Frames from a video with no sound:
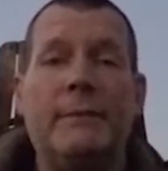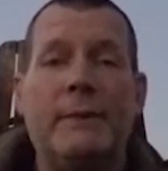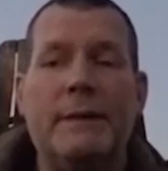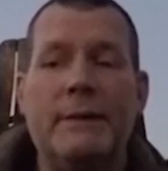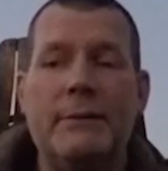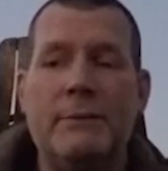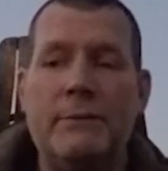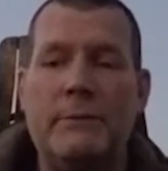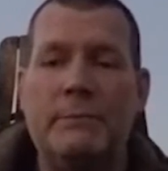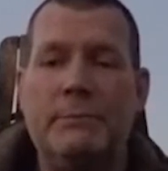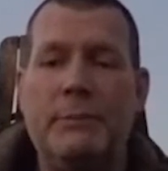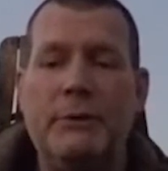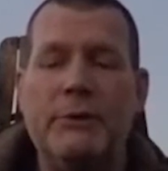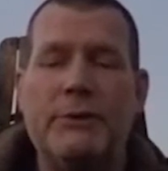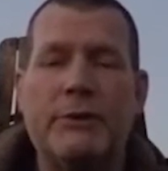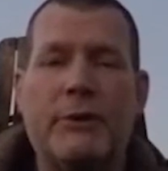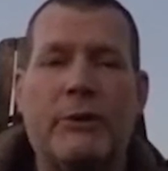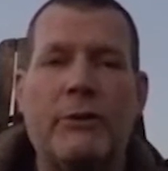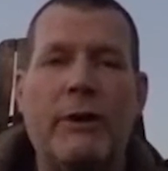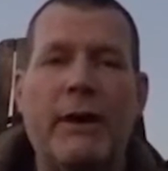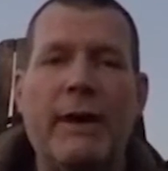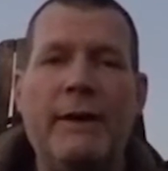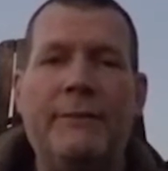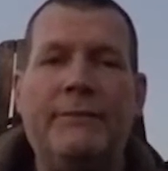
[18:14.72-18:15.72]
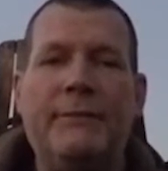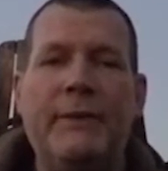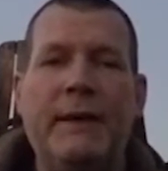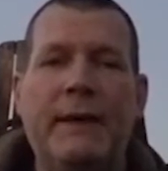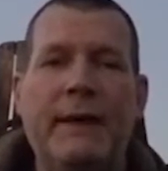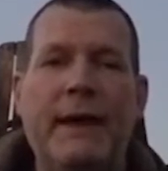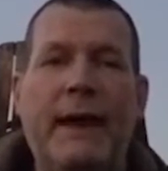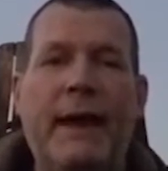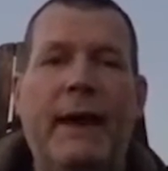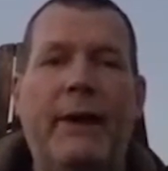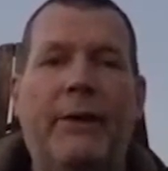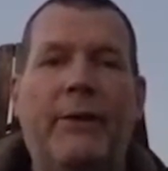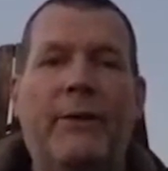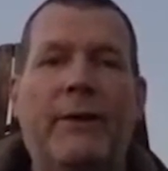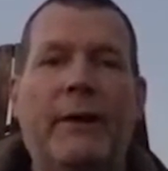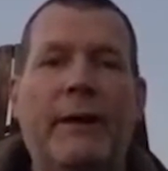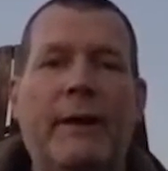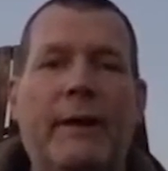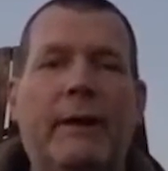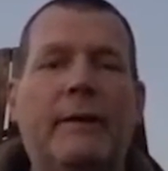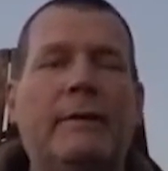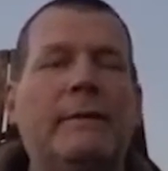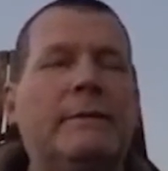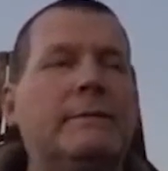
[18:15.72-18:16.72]
my little bushcrafty
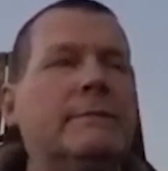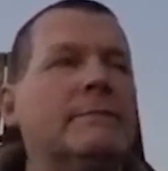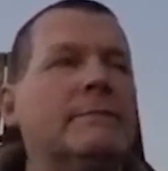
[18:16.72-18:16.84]
area.